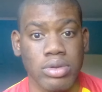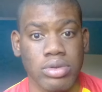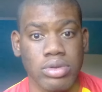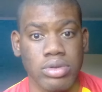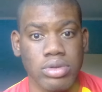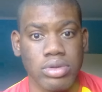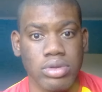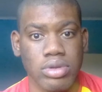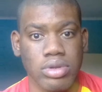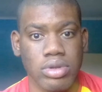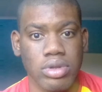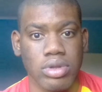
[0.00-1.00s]

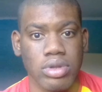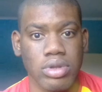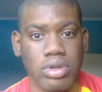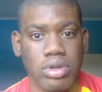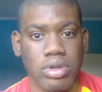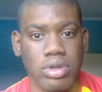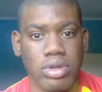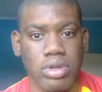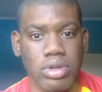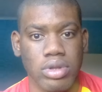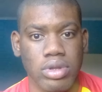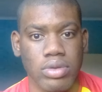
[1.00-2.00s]

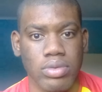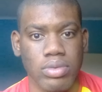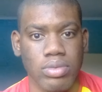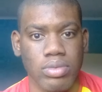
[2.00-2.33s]
(no one is talking)